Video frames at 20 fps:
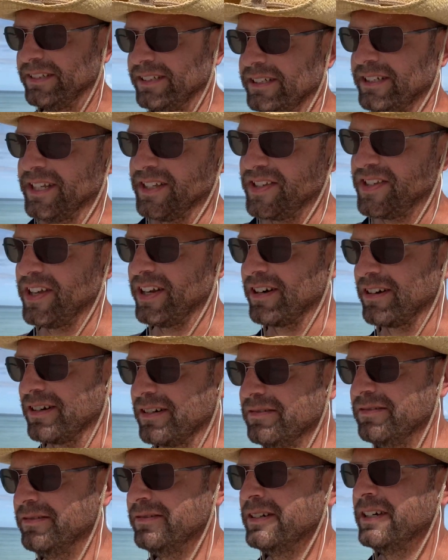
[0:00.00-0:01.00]
consider
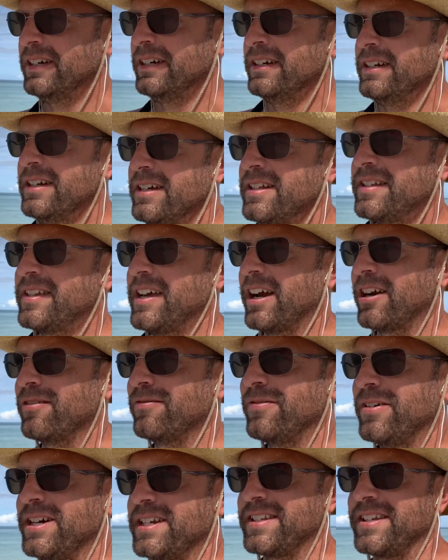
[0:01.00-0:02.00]

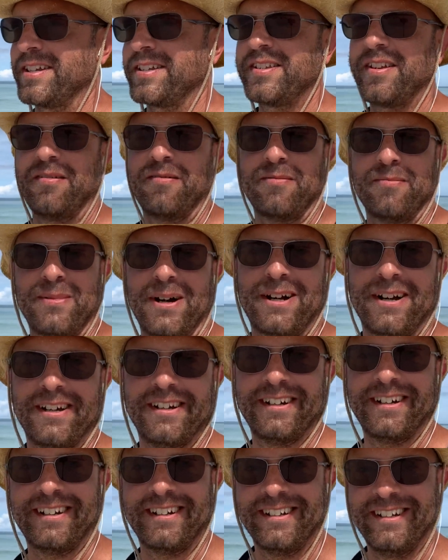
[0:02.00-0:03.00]
sacrificing some of my
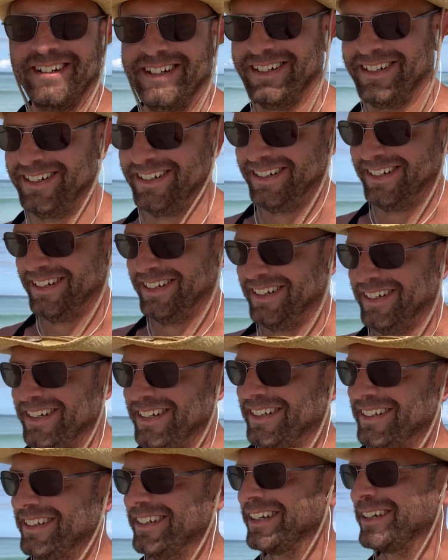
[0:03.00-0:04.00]

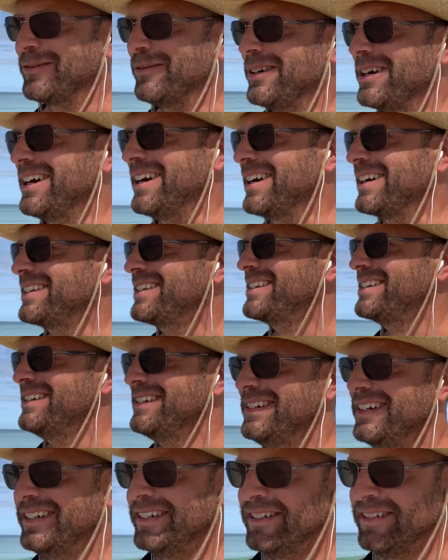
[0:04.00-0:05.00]
liquid hex
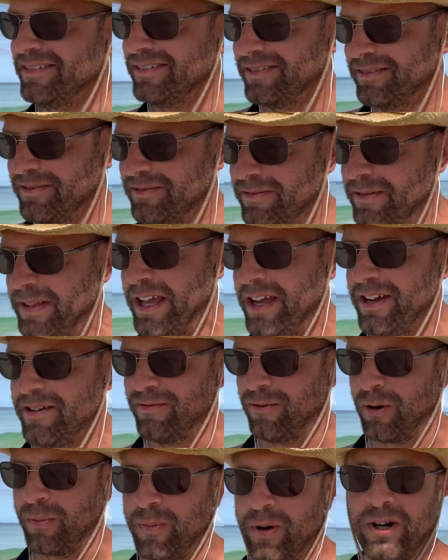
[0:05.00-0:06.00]

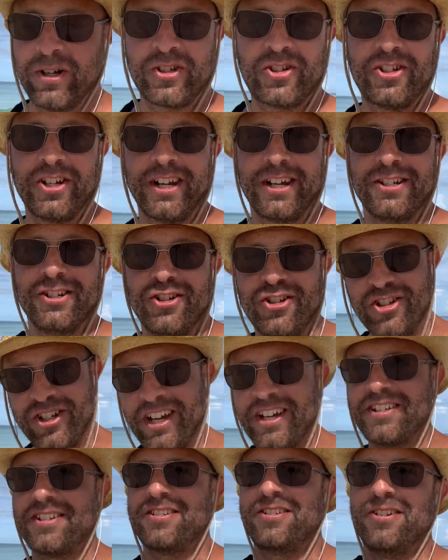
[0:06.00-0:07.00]
for Pulse Chain
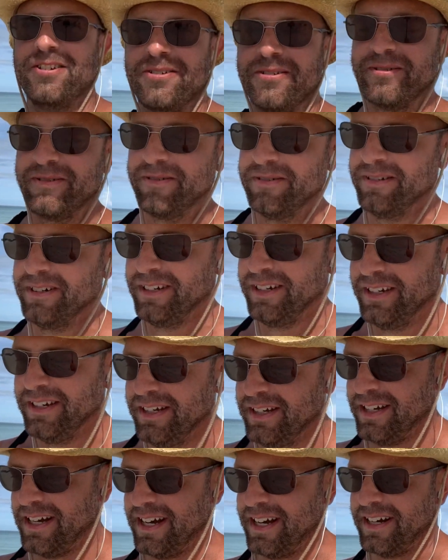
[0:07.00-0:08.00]
just to
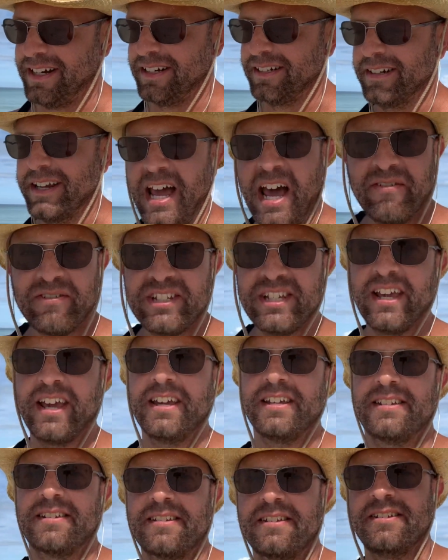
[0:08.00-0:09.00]
have a
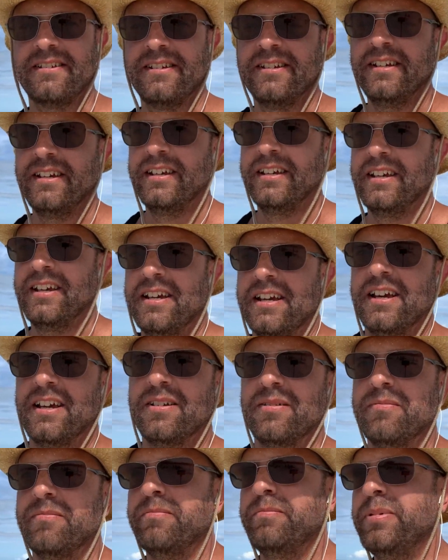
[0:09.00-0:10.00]
taste
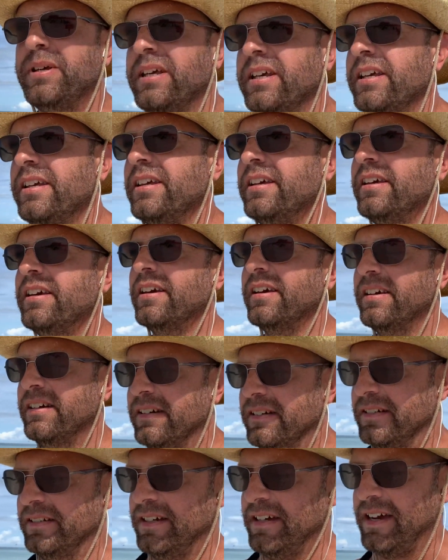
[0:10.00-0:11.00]
and be
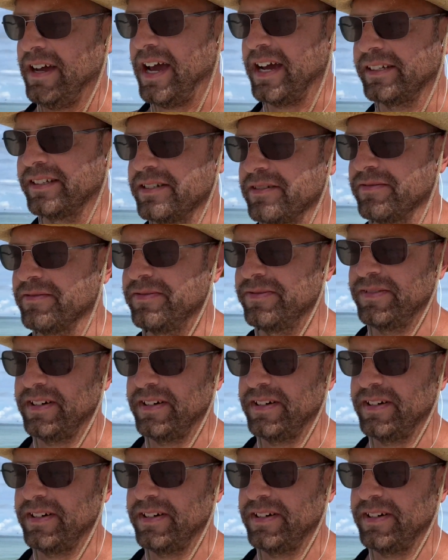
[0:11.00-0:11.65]
active